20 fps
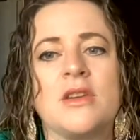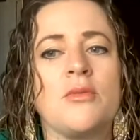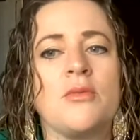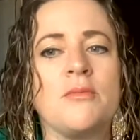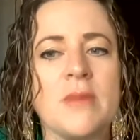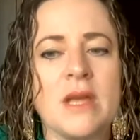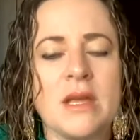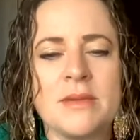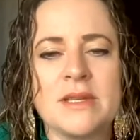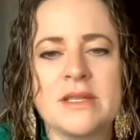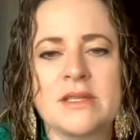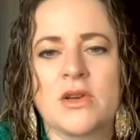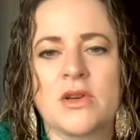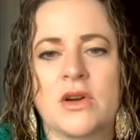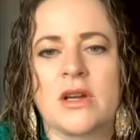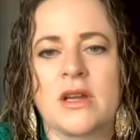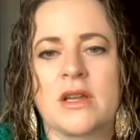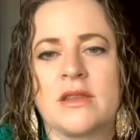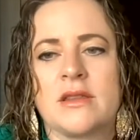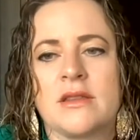maybe
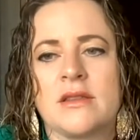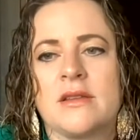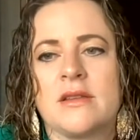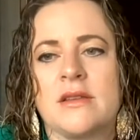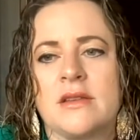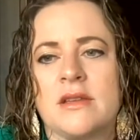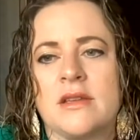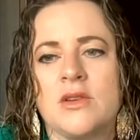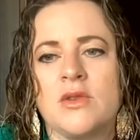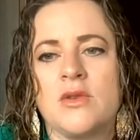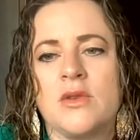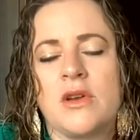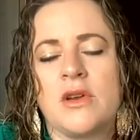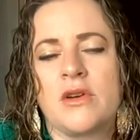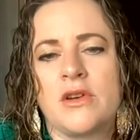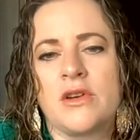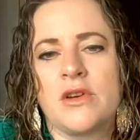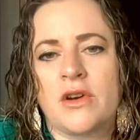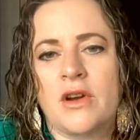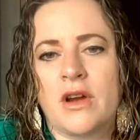starting in the new year,
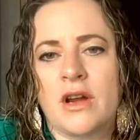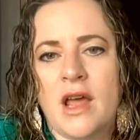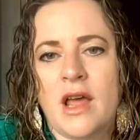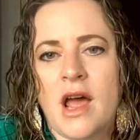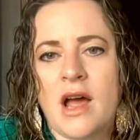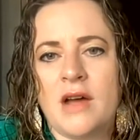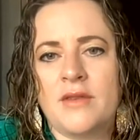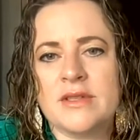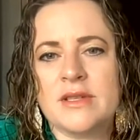you're going to have